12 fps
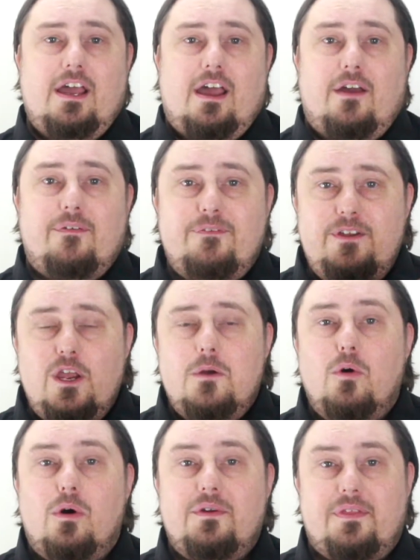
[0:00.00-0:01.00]
a few
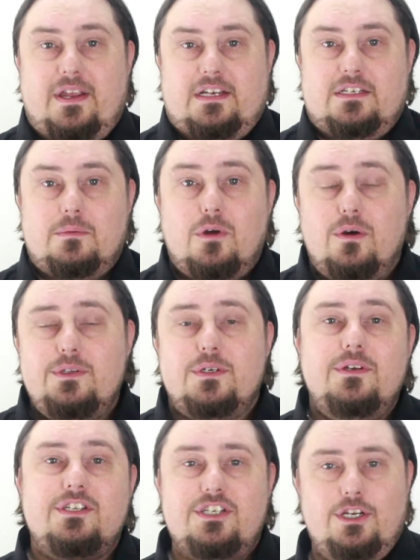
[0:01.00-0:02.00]
more things. I'm going to
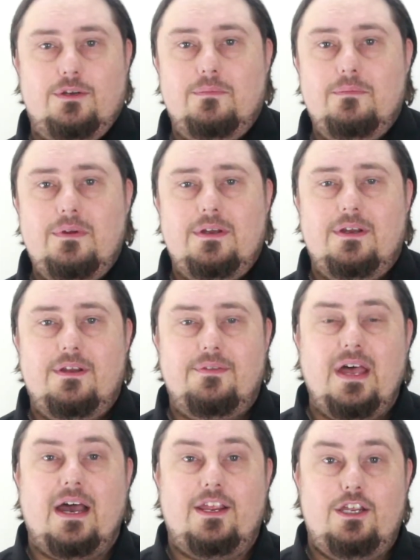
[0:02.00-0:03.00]
assume
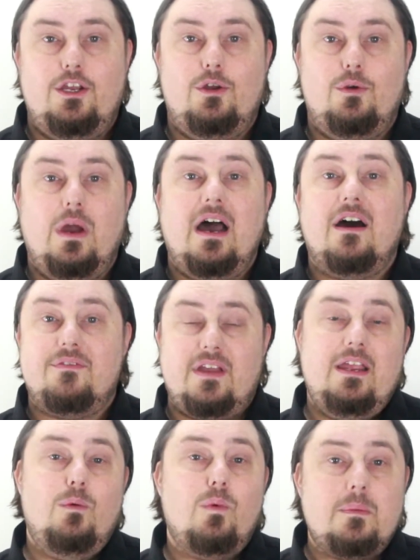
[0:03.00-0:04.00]
that you have
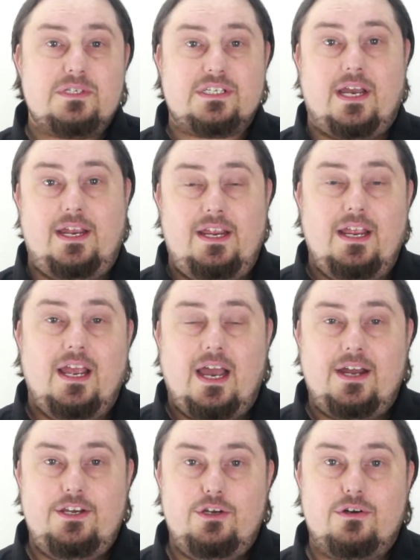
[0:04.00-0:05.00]
a website
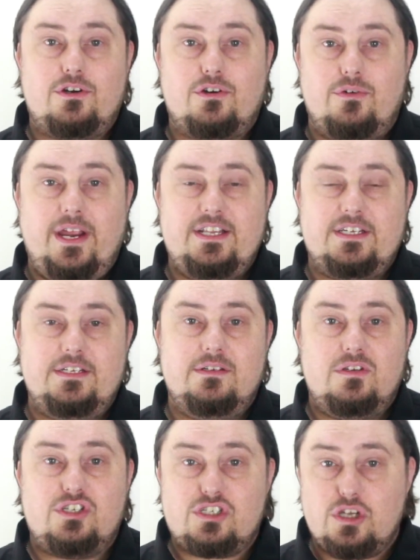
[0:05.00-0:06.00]
and you're creating
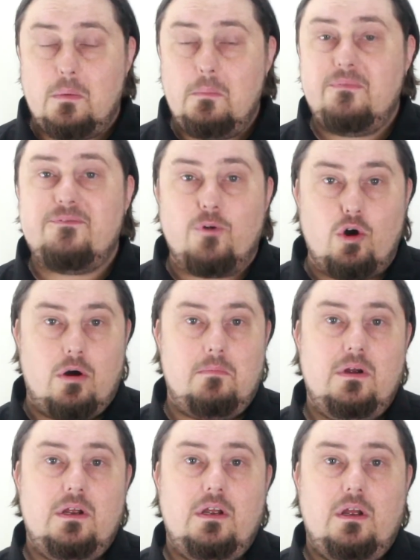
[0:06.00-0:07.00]
some form
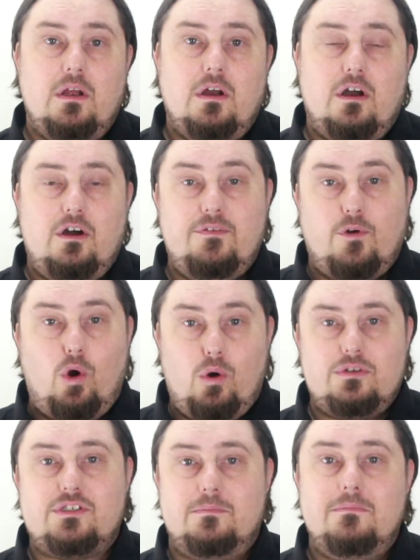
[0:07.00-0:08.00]
of
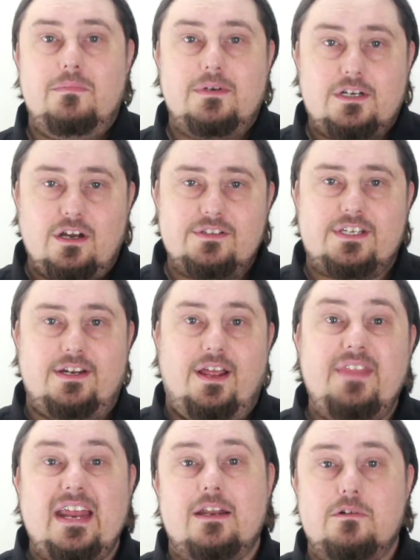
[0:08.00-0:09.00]
awesome content. And
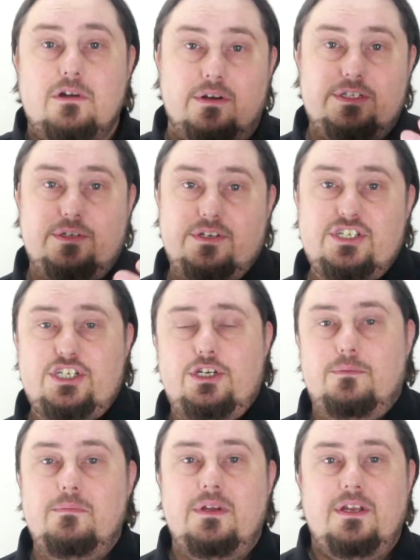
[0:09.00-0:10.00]
then I'm going to
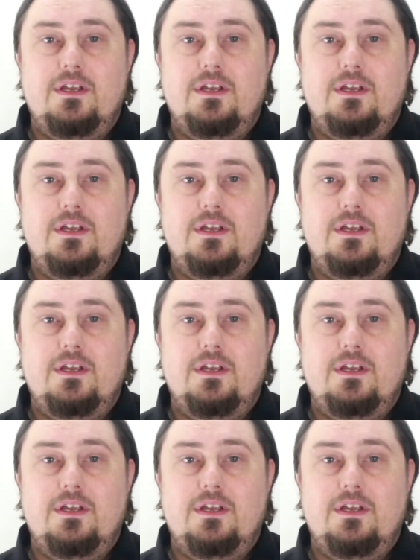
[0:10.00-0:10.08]
assume